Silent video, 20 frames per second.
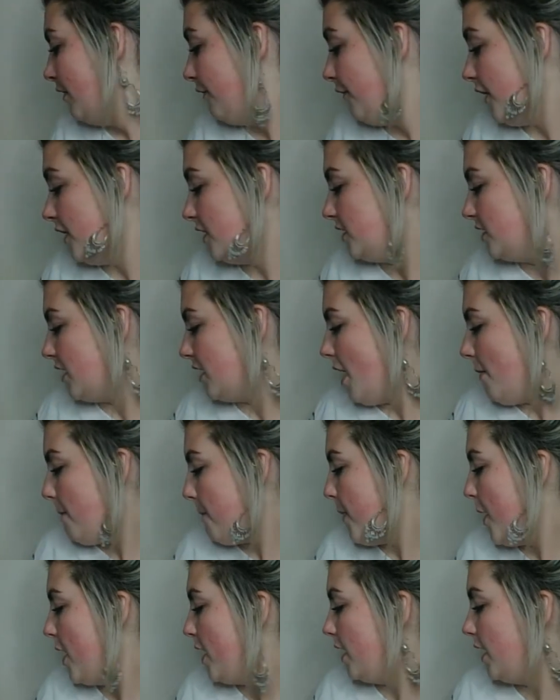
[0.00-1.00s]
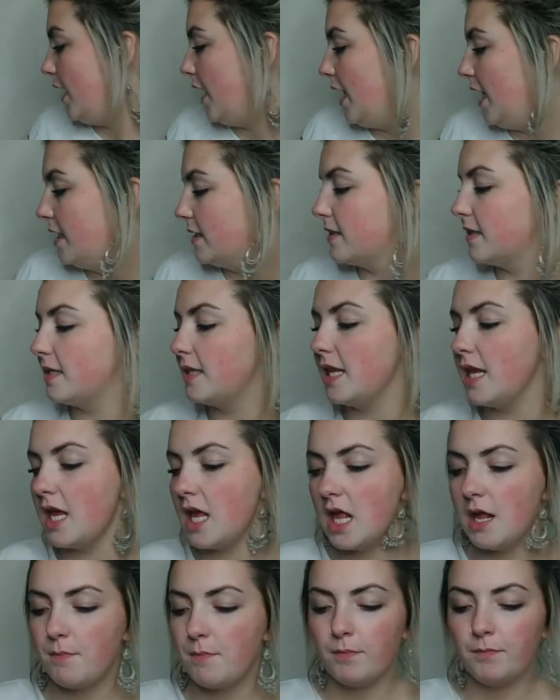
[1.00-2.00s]
First up is
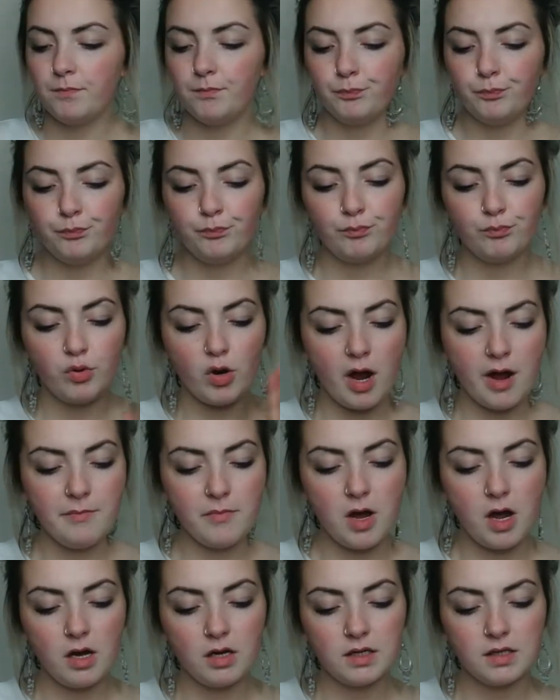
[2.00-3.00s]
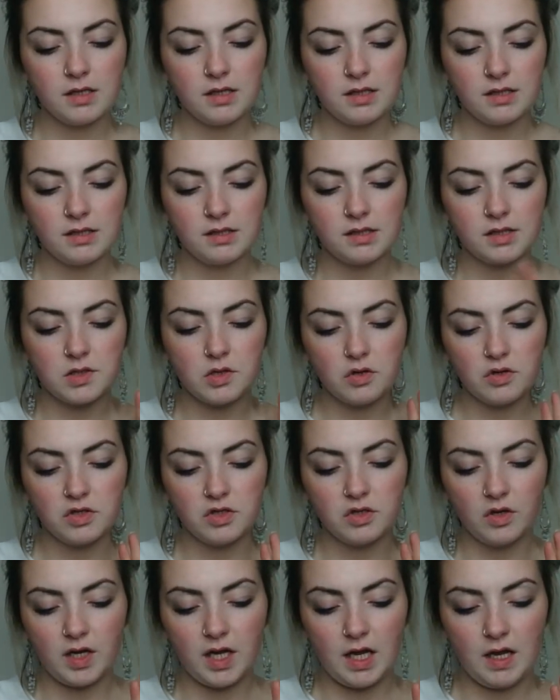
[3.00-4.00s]
the Primark's
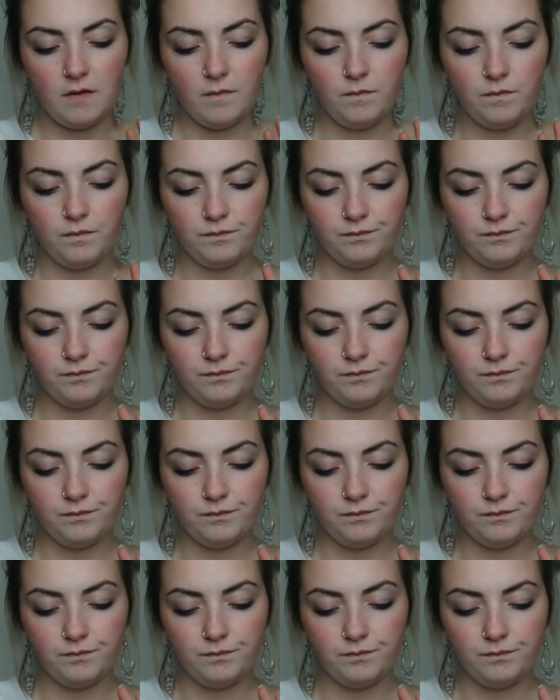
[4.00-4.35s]
contour kit,